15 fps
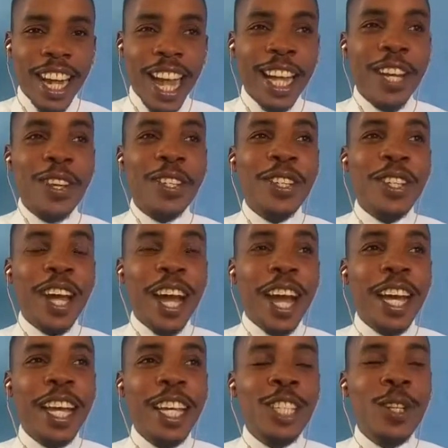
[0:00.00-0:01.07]
I know
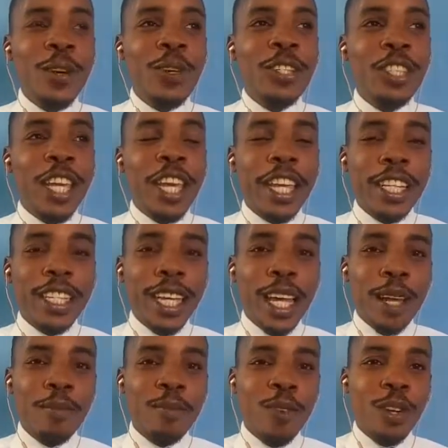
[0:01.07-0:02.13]
it's going to take a
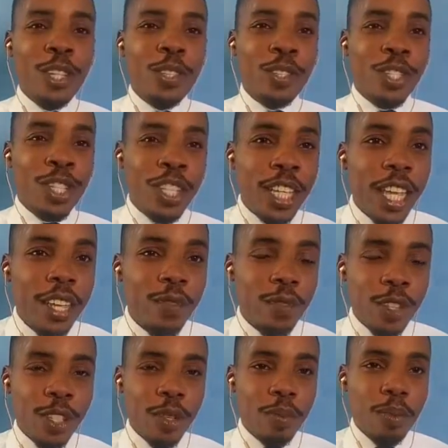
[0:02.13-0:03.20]
time for it to sink
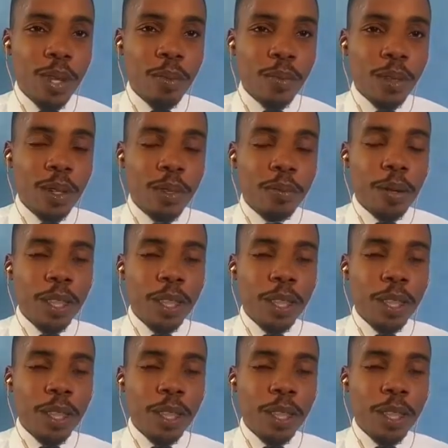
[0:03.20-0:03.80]
for some people.